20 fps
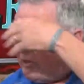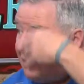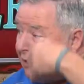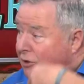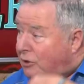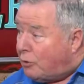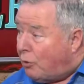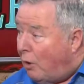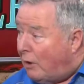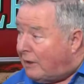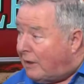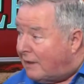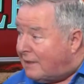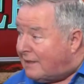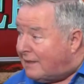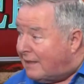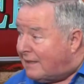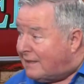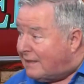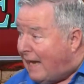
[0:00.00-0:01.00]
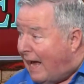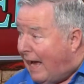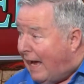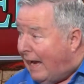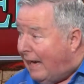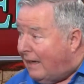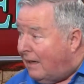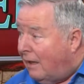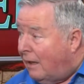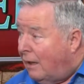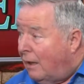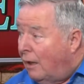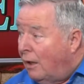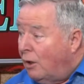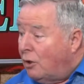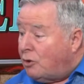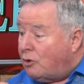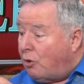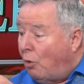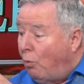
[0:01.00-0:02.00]
the sawdust aside
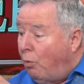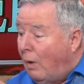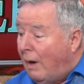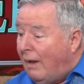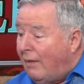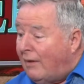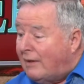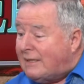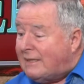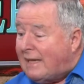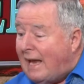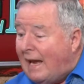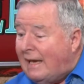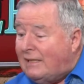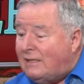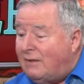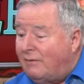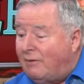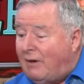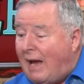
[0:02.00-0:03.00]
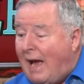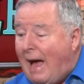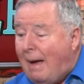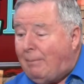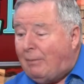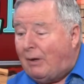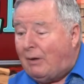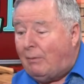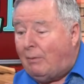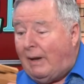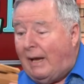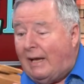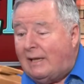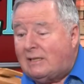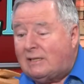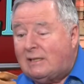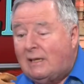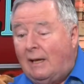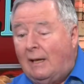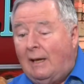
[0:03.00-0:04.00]
so one of the signs of carpenter
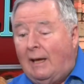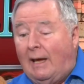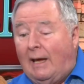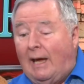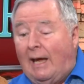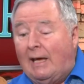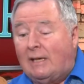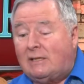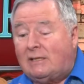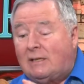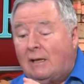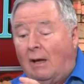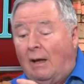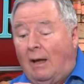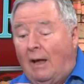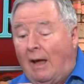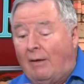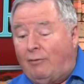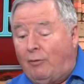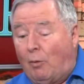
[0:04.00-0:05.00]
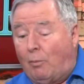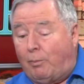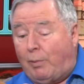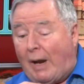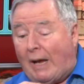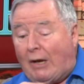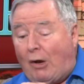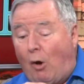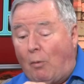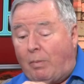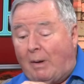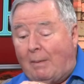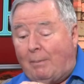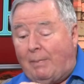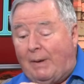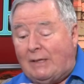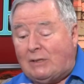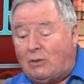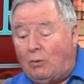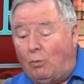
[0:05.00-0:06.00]
ants is if you break open a
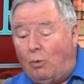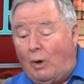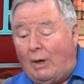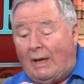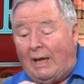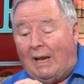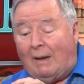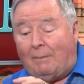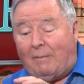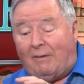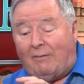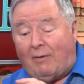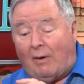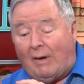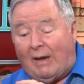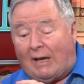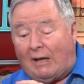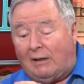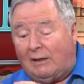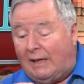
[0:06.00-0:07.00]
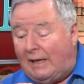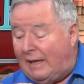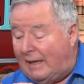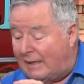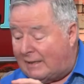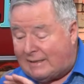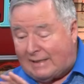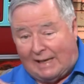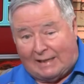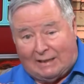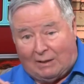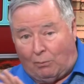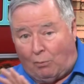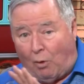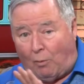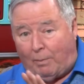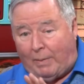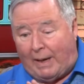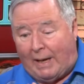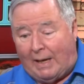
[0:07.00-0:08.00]
piece of wood, it'll be very clean inside. There
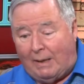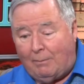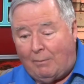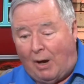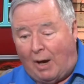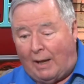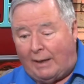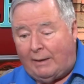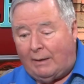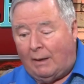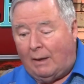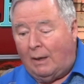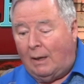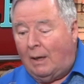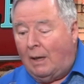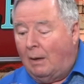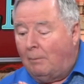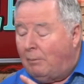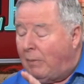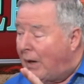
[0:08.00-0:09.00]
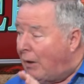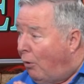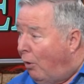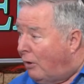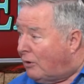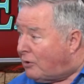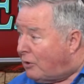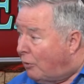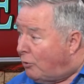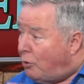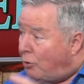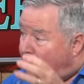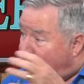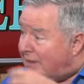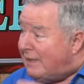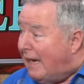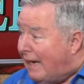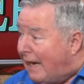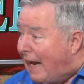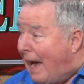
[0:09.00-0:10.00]
won't be any mud. But also, you
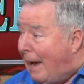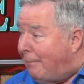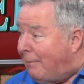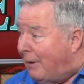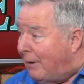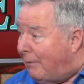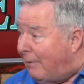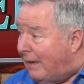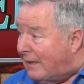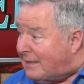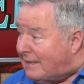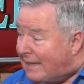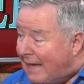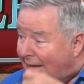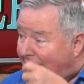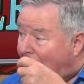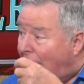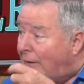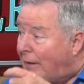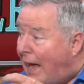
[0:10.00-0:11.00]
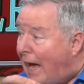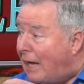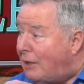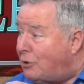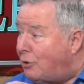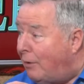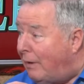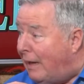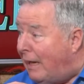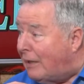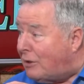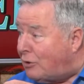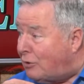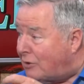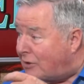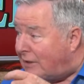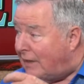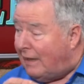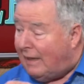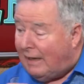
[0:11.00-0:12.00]
see carpenter ants. They're the larger ants
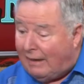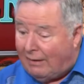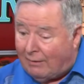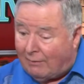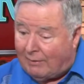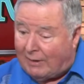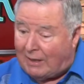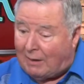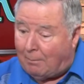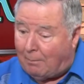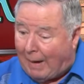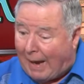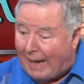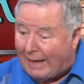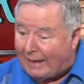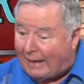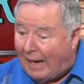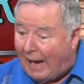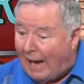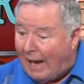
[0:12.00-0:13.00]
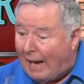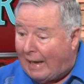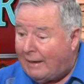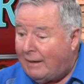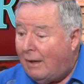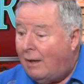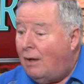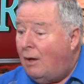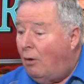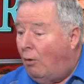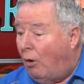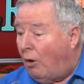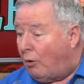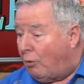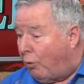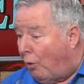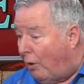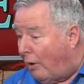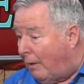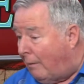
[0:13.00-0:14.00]
you see either in your backyard or
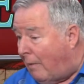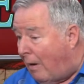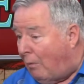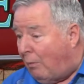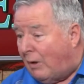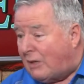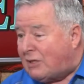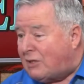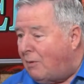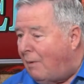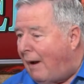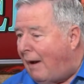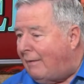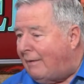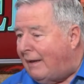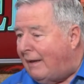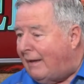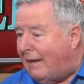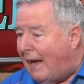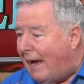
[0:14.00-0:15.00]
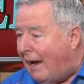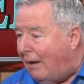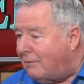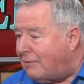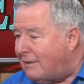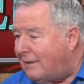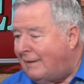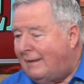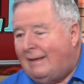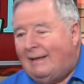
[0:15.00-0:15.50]
crawling around once in a while in your house.